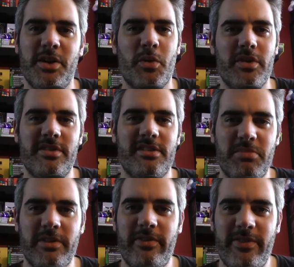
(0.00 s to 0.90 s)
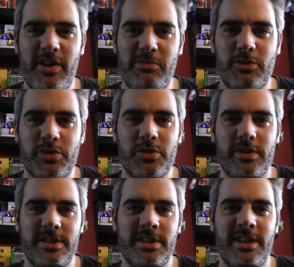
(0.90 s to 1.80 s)
whereas there's been far more
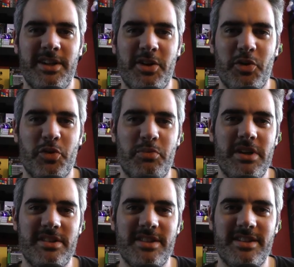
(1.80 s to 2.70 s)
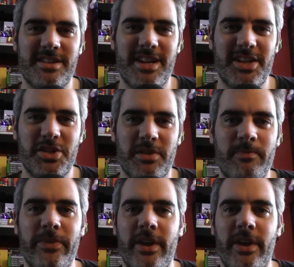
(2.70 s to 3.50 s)
choice on the PC selection.